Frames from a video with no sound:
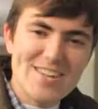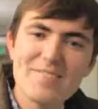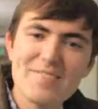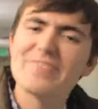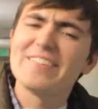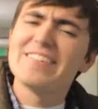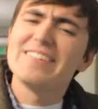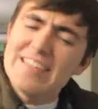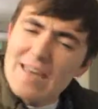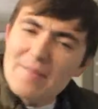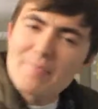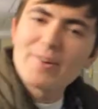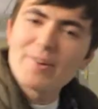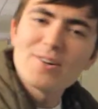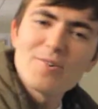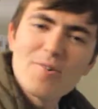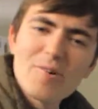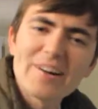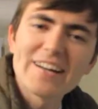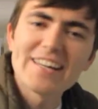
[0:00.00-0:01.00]
If the
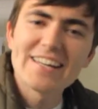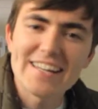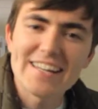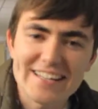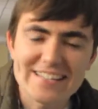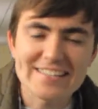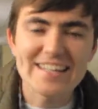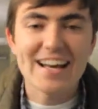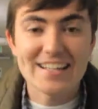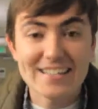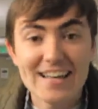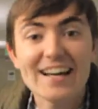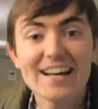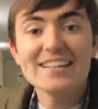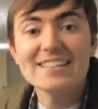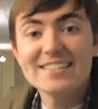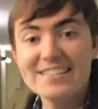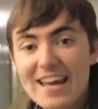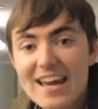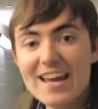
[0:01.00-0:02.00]
Demogorgon attacks, I
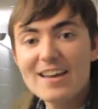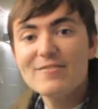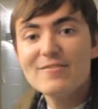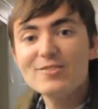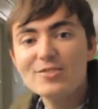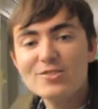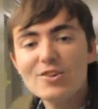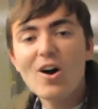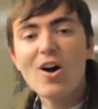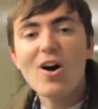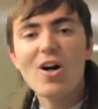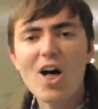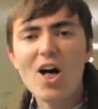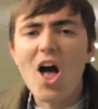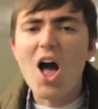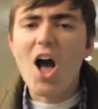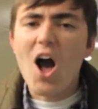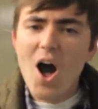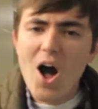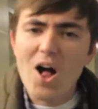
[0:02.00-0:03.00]
can save us all.
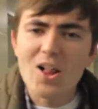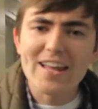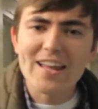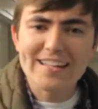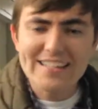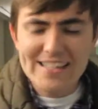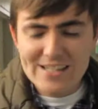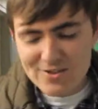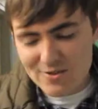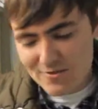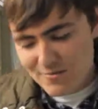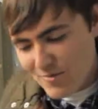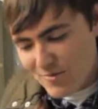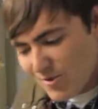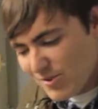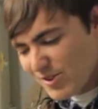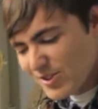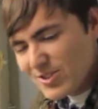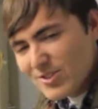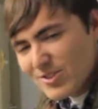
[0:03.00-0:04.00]
All I need to roll is